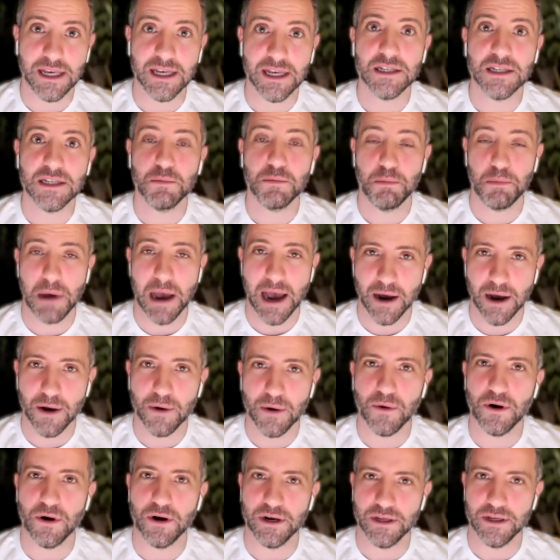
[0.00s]
is
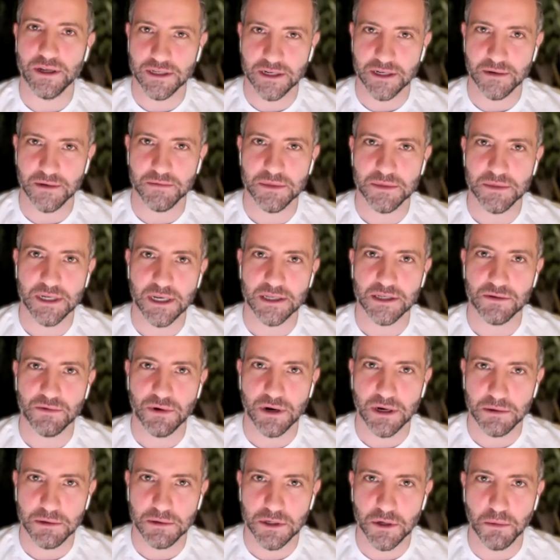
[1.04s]
power in some sense
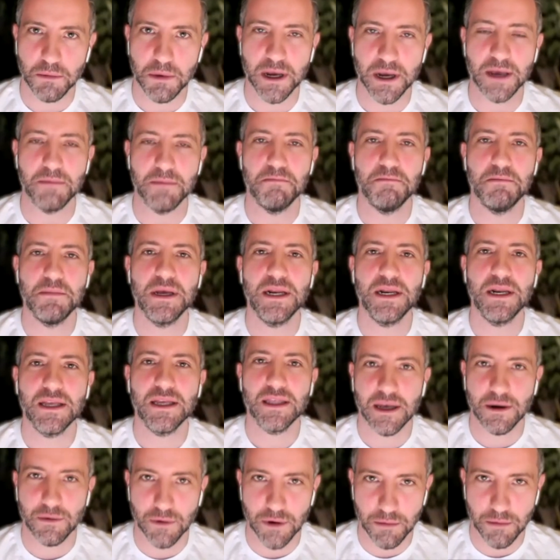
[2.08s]
right so by
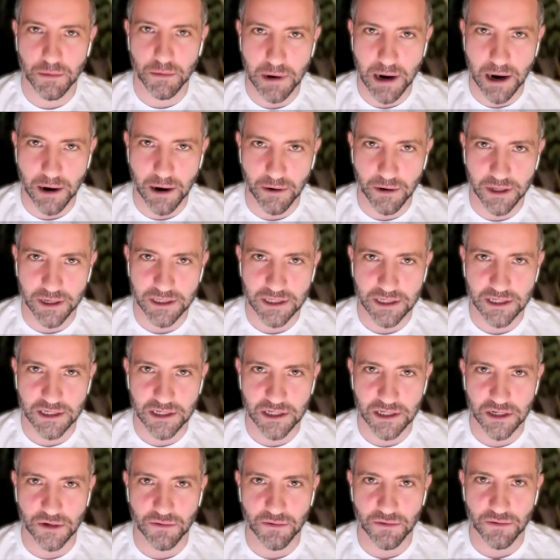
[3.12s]
admitting that we're powerless and
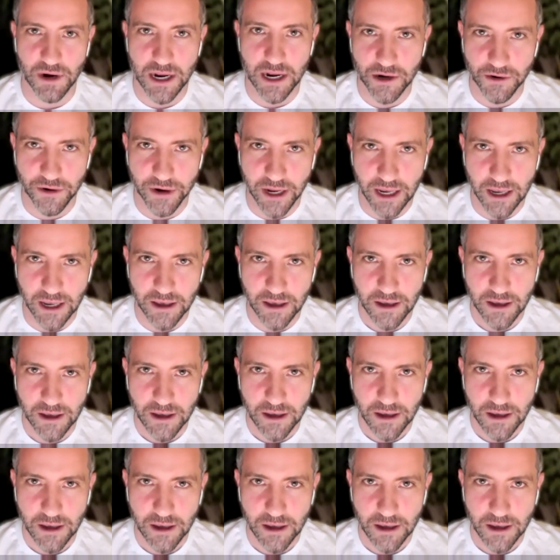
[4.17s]
surrendering